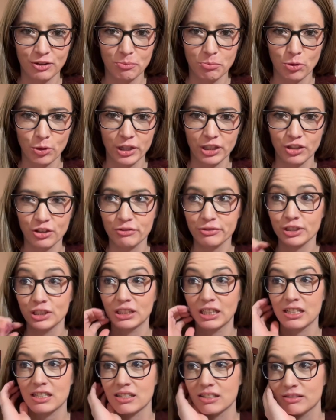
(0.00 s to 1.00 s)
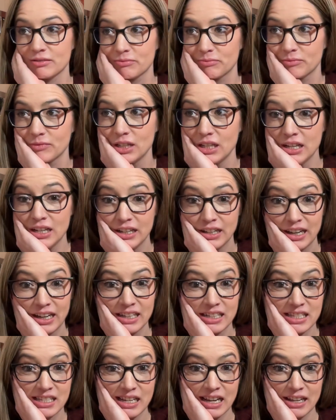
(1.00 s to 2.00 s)
boil over and that's a
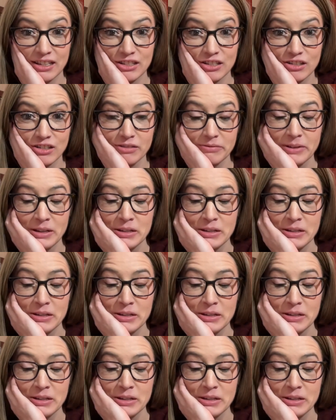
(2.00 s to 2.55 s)
disaster.